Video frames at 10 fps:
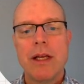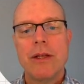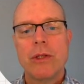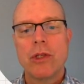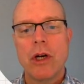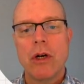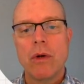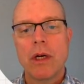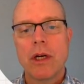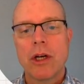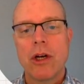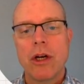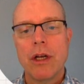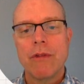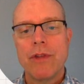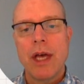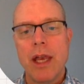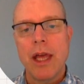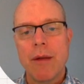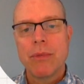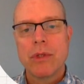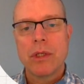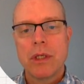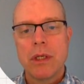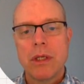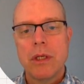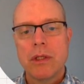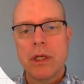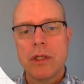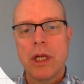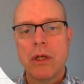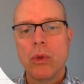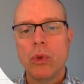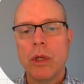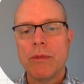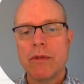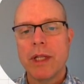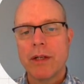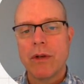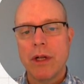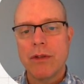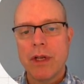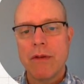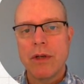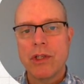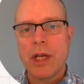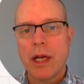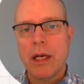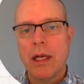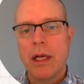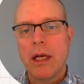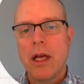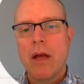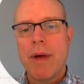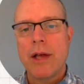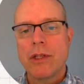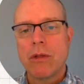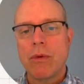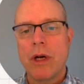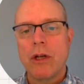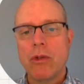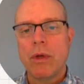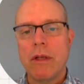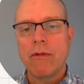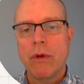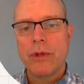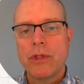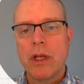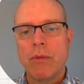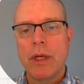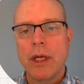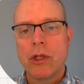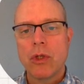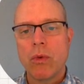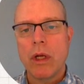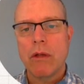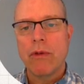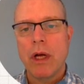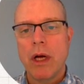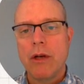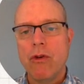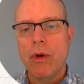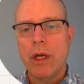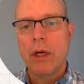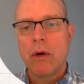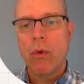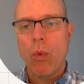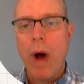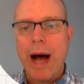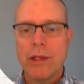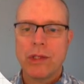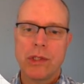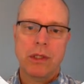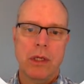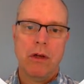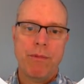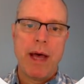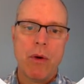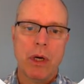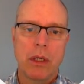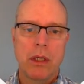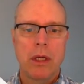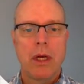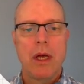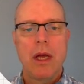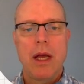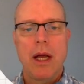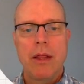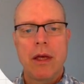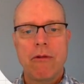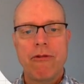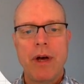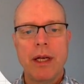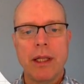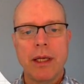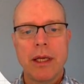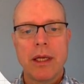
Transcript: So current of 10 amps, so 10 coulombs of electrons every second, passing through 120 volts, and we get 1200 watts of power. And then finally,